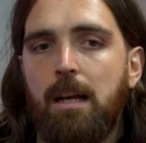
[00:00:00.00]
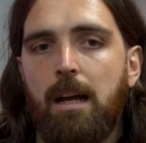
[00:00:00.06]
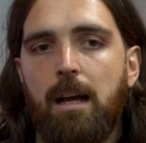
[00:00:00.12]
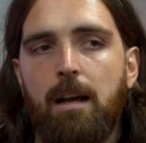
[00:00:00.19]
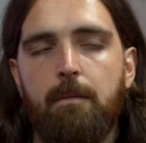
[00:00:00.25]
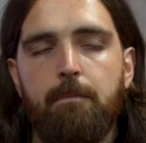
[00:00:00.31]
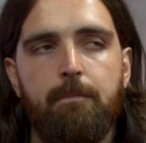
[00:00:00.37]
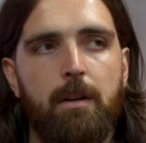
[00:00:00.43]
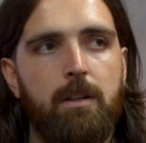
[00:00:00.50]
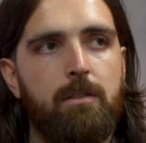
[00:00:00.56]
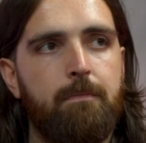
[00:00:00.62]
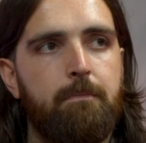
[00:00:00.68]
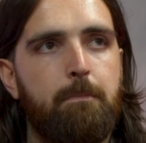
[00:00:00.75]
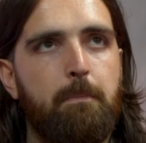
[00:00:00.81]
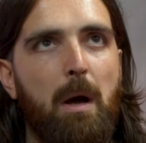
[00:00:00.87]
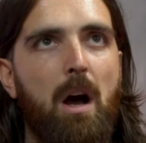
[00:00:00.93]

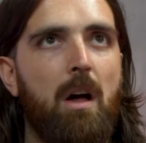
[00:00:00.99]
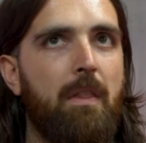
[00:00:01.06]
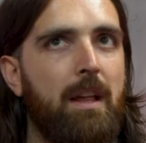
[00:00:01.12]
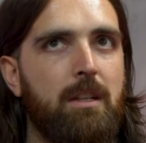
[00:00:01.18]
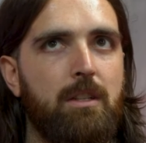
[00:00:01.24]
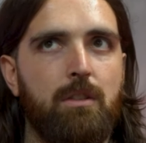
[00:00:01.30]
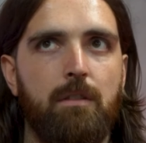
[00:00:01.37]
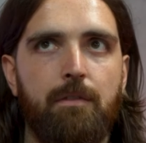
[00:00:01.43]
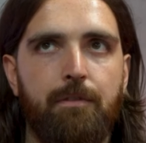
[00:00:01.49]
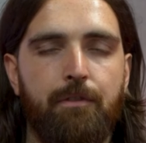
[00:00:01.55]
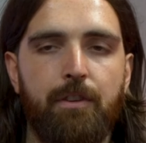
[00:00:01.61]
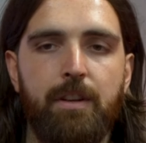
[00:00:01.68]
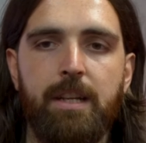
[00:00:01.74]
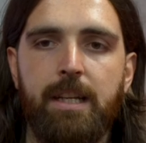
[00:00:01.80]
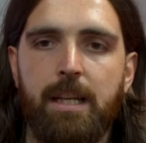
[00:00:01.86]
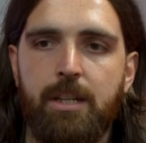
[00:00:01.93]
and bar that sort of
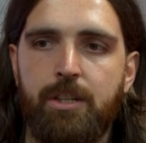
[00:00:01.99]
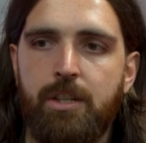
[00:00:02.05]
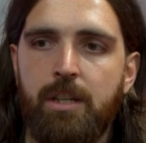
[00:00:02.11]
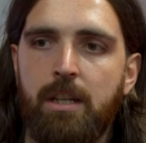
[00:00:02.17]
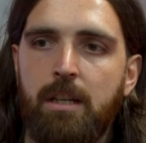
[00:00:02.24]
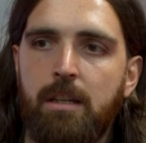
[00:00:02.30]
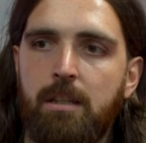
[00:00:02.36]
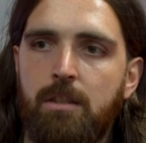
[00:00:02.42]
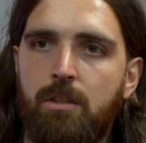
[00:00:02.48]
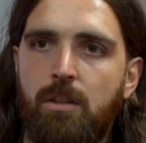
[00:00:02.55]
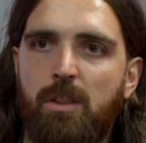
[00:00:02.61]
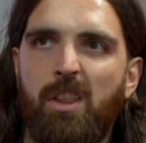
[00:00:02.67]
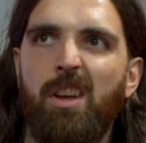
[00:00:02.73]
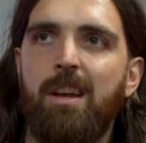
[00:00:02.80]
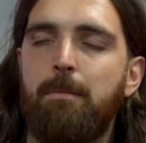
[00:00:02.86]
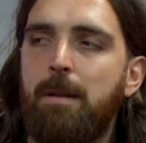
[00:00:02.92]
freakish
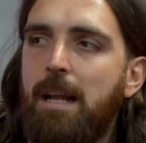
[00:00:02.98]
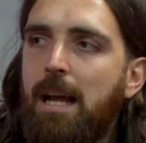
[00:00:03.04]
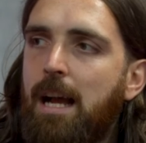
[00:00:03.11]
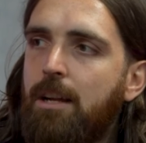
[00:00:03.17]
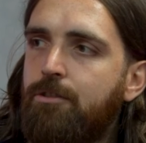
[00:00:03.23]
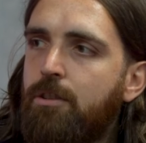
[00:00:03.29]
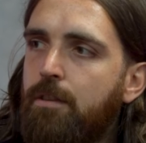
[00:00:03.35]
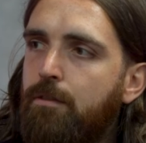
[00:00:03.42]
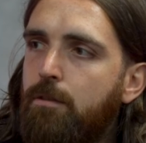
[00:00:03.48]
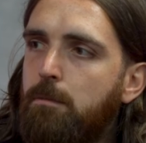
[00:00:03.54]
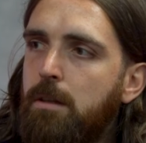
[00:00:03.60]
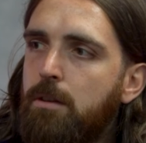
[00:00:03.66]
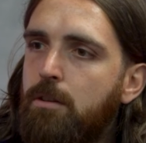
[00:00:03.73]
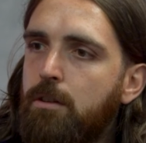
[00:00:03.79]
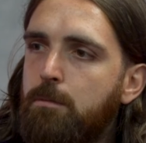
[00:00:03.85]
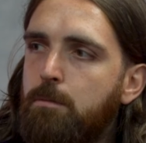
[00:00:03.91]
30-minute hat-trick from
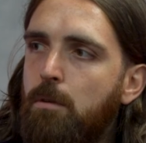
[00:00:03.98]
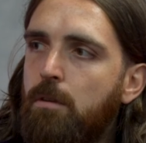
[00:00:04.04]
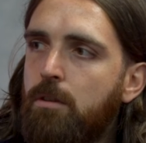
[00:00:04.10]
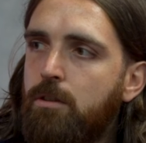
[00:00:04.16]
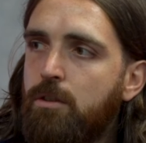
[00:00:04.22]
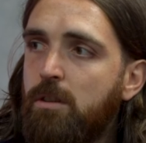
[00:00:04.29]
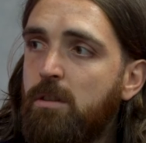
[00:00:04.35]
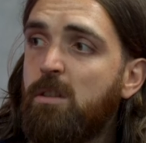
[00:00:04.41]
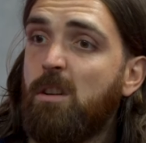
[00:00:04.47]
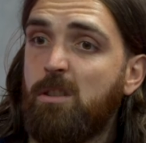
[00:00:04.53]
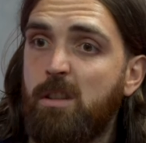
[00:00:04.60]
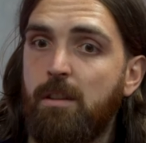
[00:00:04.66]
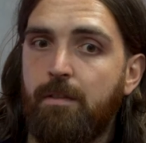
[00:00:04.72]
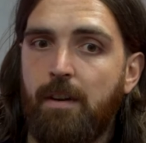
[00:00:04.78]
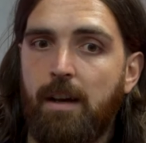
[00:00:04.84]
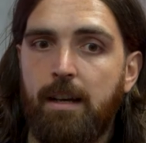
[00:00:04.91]
Lucas Moura should have got to
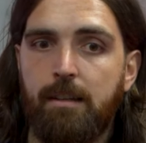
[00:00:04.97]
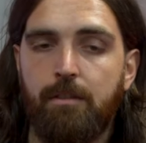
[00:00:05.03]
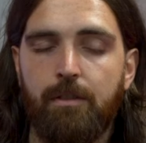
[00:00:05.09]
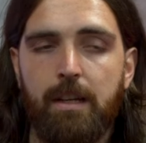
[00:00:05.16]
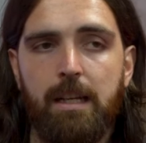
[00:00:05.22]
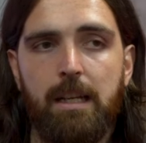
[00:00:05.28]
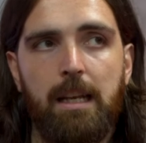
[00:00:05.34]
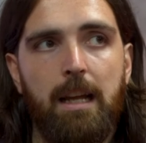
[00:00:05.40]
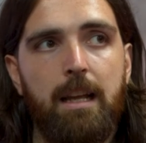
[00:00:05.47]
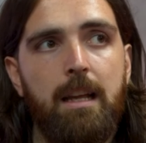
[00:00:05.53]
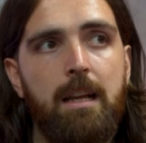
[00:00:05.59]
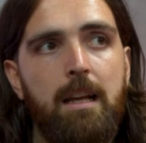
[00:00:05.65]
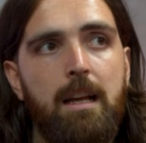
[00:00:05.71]
the final, really.